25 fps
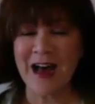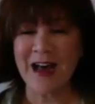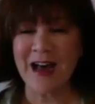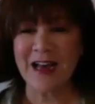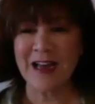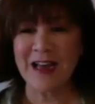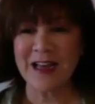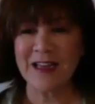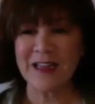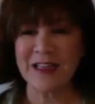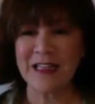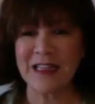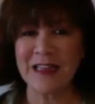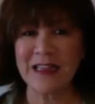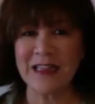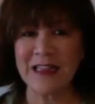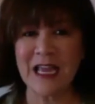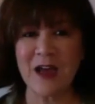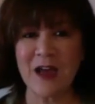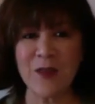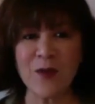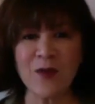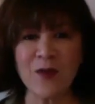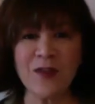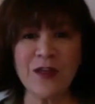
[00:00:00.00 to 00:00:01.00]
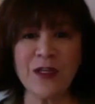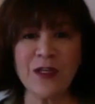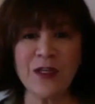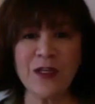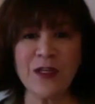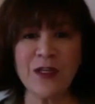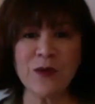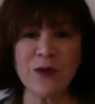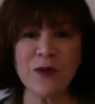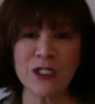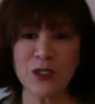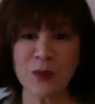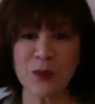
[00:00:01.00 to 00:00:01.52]
The other thing you
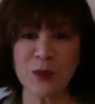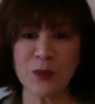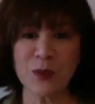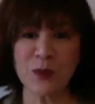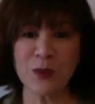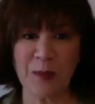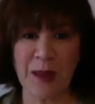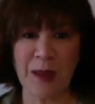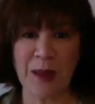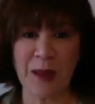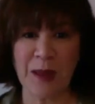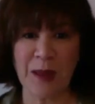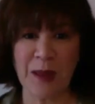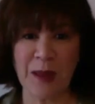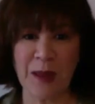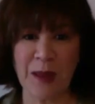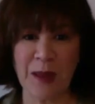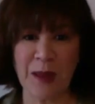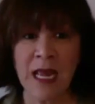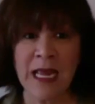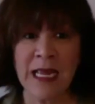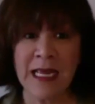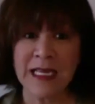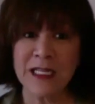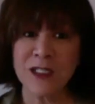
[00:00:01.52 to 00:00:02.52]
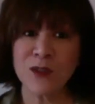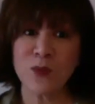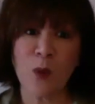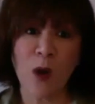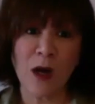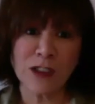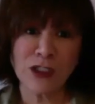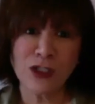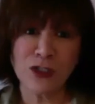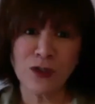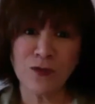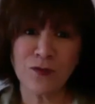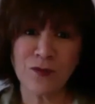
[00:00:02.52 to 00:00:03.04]
can do to prepare is
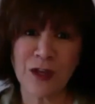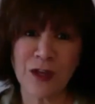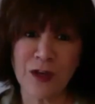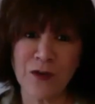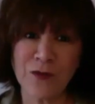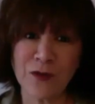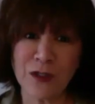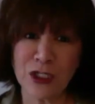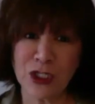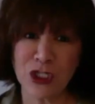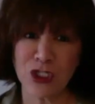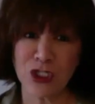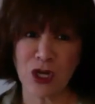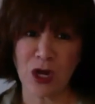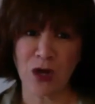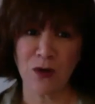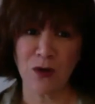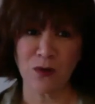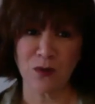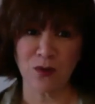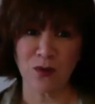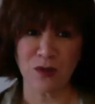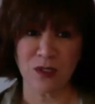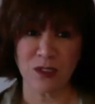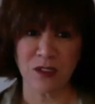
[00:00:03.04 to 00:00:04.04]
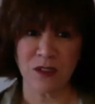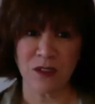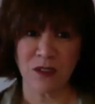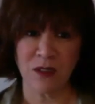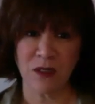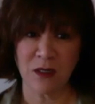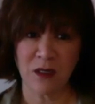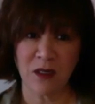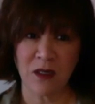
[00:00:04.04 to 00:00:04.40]
watch your favorite shows,